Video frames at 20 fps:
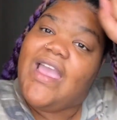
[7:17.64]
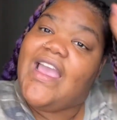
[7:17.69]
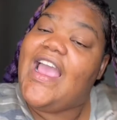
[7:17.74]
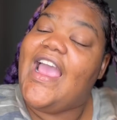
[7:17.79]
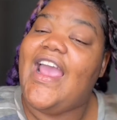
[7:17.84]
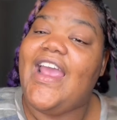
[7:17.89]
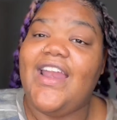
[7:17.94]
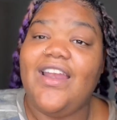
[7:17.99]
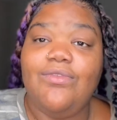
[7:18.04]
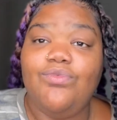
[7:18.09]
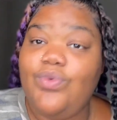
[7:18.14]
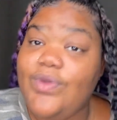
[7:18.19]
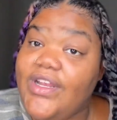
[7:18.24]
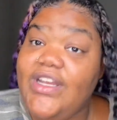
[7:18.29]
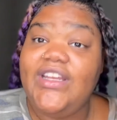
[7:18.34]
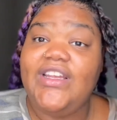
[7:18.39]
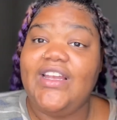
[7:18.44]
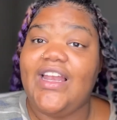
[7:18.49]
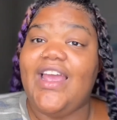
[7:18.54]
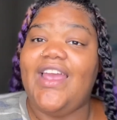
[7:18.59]
and
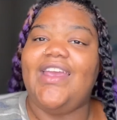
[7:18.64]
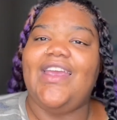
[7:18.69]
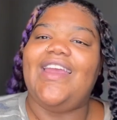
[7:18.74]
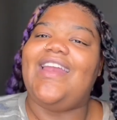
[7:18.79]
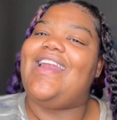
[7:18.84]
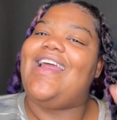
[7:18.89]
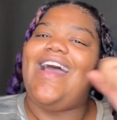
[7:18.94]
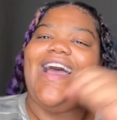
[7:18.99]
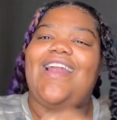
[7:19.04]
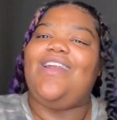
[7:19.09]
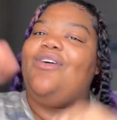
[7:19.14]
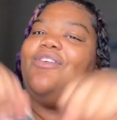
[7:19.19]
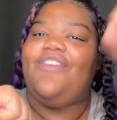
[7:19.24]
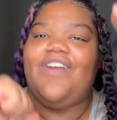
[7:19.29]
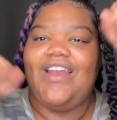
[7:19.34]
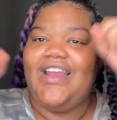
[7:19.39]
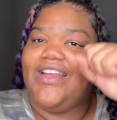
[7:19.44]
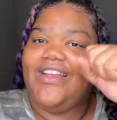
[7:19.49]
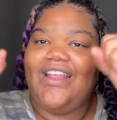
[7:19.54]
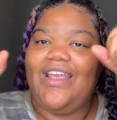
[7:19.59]
really like, and I don't
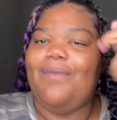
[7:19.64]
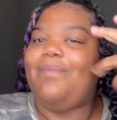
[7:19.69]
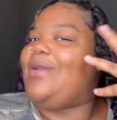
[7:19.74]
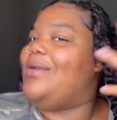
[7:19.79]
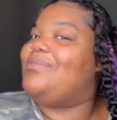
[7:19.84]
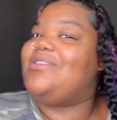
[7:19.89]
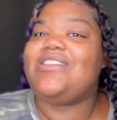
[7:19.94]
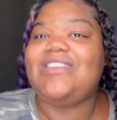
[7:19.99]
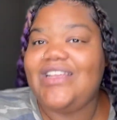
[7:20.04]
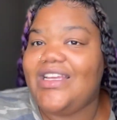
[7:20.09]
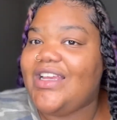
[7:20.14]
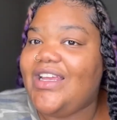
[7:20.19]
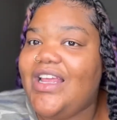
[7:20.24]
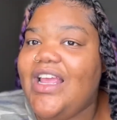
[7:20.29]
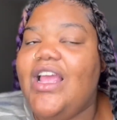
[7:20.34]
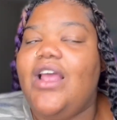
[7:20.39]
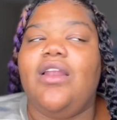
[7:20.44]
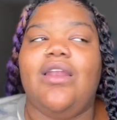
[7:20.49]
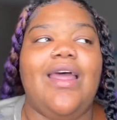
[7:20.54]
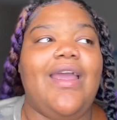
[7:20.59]
fight like that. But I'm just saying,
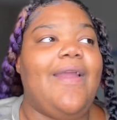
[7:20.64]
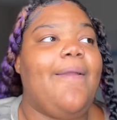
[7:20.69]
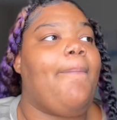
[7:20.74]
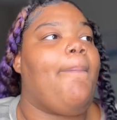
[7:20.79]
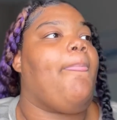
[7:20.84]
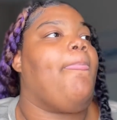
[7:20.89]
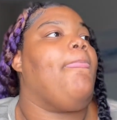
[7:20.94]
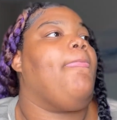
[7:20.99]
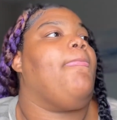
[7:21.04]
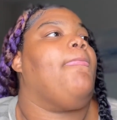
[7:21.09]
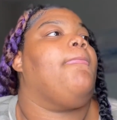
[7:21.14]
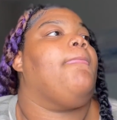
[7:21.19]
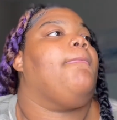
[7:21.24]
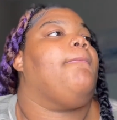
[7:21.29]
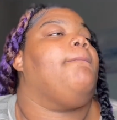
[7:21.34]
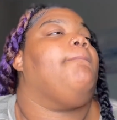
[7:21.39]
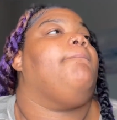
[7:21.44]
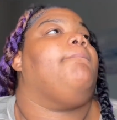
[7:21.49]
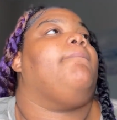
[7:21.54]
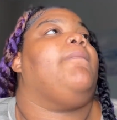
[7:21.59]
like,
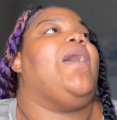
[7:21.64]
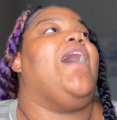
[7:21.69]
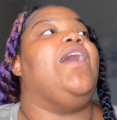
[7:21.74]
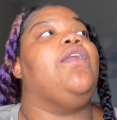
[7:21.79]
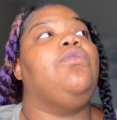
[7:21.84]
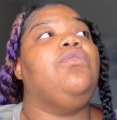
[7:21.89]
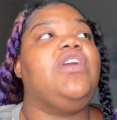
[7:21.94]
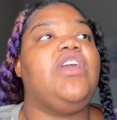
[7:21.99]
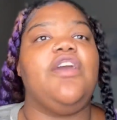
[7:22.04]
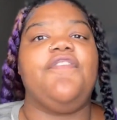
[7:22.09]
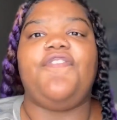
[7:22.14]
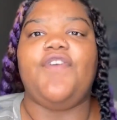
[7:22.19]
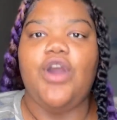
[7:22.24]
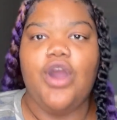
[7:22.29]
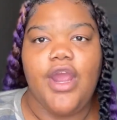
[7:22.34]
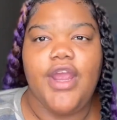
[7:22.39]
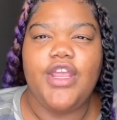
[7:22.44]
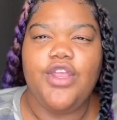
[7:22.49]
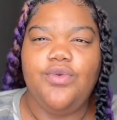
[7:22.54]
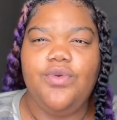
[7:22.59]
I don't care for
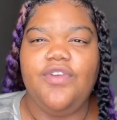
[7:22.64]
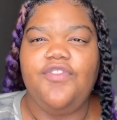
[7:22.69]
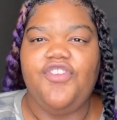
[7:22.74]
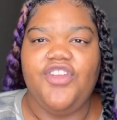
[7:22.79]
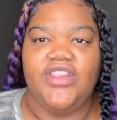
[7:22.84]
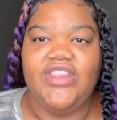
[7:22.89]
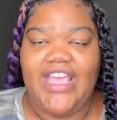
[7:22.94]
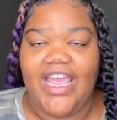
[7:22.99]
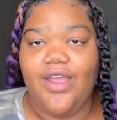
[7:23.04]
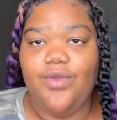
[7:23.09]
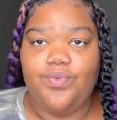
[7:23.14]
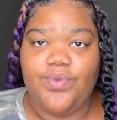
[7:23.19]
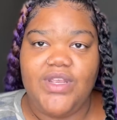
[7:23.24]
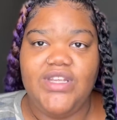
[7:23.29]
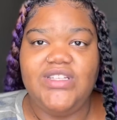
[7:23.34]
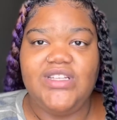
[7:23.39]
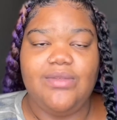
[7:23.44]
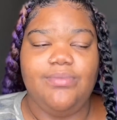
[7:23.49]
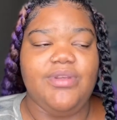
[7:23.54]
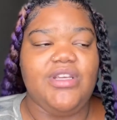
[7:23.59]
arguing for that
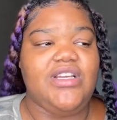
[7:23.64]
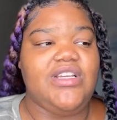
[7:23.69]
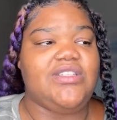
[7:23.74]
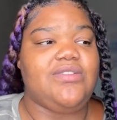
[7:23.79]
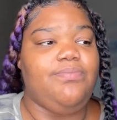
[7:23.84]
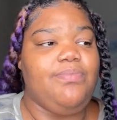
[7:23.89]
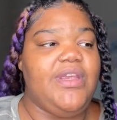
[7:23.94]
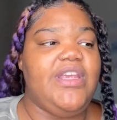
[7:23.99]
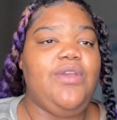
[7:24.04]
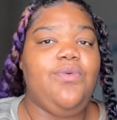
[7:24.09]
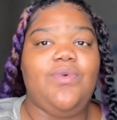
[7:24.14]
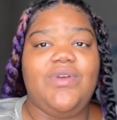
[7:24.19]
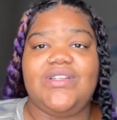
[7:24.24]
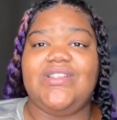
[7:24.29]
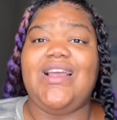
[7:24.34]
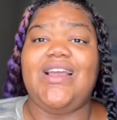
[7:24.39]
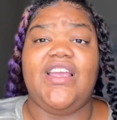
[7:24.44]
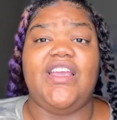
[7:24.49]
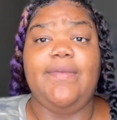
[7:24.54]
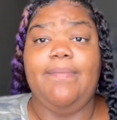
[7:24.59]
reason because me, once
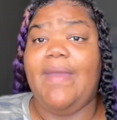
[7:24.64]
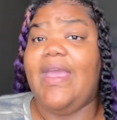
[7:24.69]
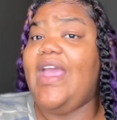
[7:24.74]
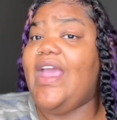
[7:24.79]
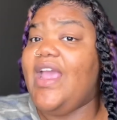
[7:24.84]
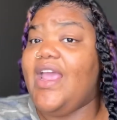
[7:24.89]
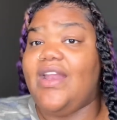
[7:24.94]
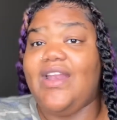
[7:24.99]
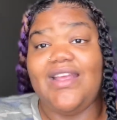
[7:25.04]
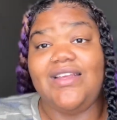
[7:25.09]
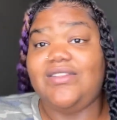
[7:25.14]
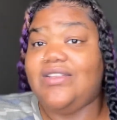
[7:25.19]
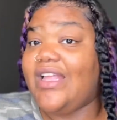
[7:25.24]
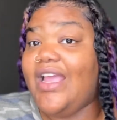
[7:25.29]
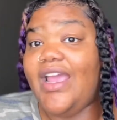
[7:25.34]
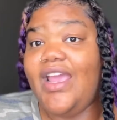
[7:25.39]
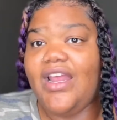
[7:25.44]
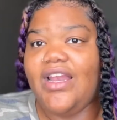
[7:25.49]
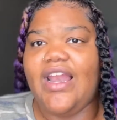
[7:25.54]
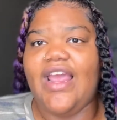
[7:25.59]
I get mad, that's
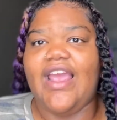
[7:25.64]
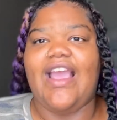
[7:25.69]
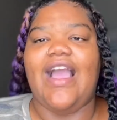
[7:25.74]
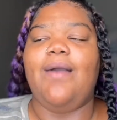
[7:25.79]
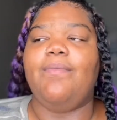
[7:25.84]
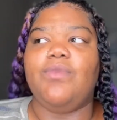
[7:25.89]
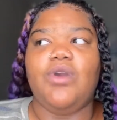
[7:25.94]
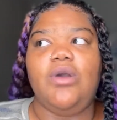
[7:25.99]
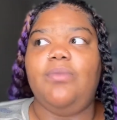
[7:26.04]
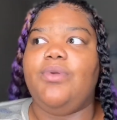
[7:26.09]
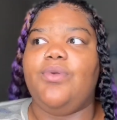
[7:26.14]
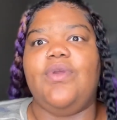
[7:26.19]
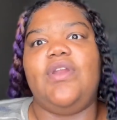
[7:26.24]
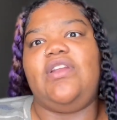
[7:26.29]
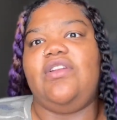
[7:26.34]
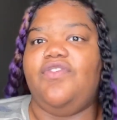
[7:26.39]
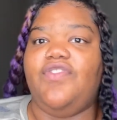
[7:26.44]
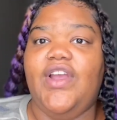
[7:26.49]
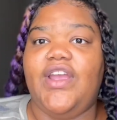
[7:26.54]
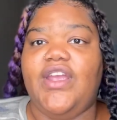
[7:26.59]
that. Like, I'm going to be ready
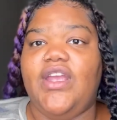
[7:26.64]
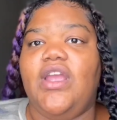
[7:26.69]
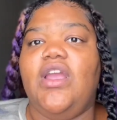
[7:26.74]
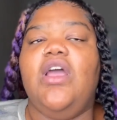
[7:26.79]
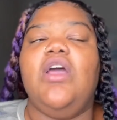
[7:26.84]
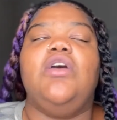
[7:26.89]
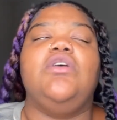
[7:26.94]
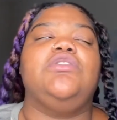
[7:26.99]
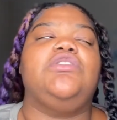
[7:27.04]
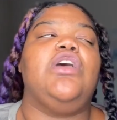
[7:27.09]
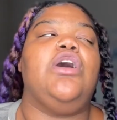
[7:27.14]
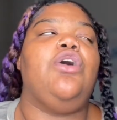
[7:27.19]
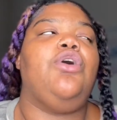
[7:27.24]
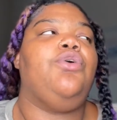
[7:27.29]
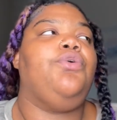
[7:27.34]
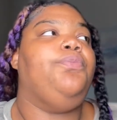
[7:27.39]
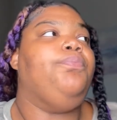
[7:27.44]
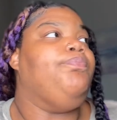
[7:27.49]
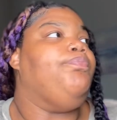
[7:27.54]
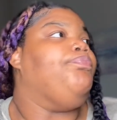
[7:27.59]
to fight.
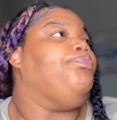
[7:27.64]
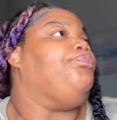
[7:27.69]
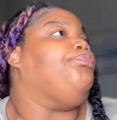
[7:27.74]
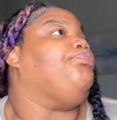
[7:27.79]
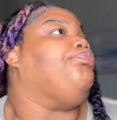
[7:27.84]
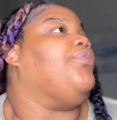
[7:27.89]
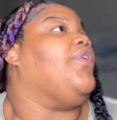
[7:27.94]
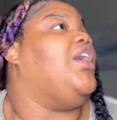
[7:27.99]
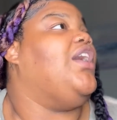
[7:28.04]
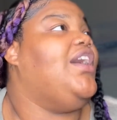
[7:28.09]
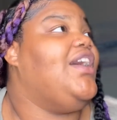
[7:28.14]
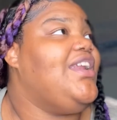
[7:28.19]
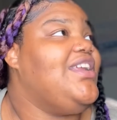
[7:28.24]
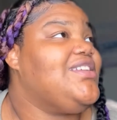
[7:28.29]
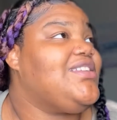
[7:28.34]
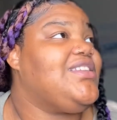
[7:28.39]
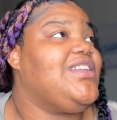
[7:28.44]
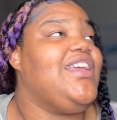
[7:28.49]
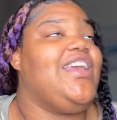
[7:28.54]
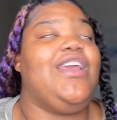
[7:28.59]
So
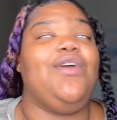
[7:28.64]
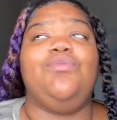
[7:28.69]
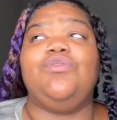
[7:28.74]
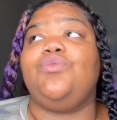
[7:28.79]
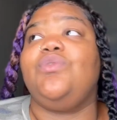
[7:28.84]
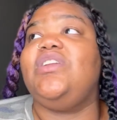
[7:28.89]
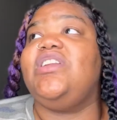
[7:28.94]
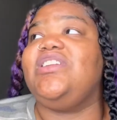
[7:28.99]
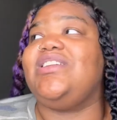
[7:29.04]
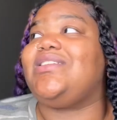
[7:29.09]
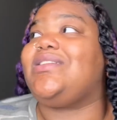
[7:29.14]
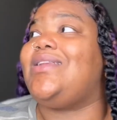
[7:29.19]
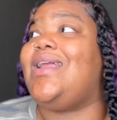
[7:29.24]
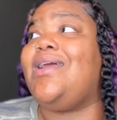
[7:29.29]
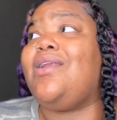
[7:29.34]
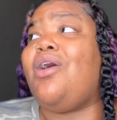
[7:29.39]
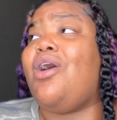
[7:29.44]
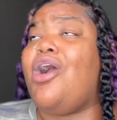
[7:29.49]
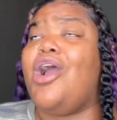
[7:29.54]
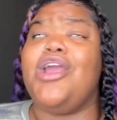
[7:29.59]
honestly, it was really just a lot
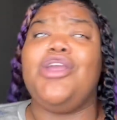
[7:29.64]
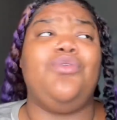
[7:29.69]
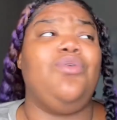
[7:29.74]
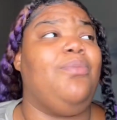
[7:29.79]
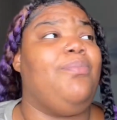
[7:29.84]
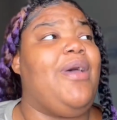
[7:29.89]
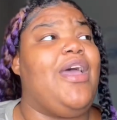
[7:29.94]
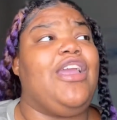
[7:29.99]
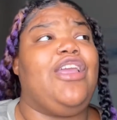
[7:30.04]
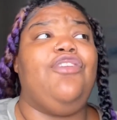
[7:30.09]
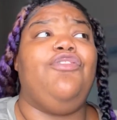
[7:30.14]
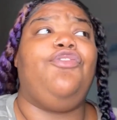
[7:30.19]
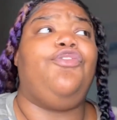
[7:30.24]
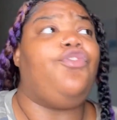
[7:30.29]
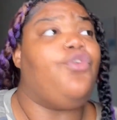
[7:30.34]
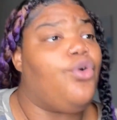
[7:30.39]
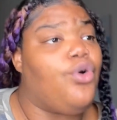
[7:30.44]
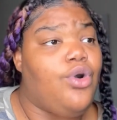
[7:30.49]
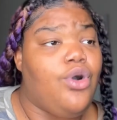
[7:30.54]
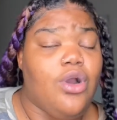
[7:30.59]
of arguing back and
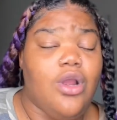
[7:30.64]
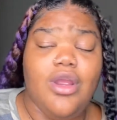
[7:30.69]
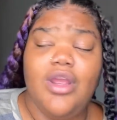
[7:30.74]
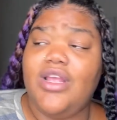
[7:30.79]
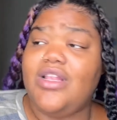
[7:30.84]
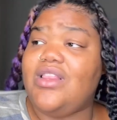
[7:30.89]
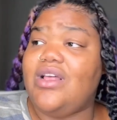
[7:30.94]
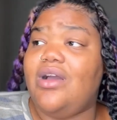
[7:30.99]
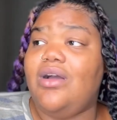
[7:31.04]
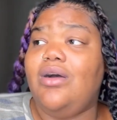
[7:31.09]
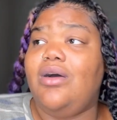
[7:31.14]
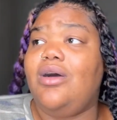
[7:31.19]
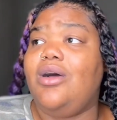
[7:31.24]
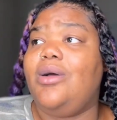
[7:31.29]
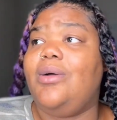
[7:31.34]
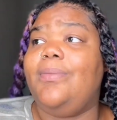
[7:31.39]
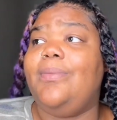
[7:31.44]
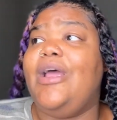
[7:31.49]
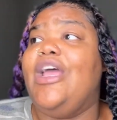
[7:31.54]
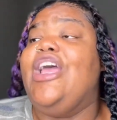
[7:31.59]
forth.
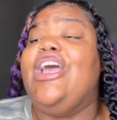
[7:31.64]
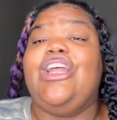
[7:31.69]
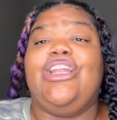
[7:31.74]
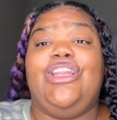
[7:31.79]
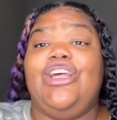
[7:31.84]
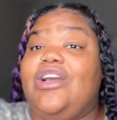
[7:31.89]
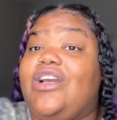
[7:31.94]
The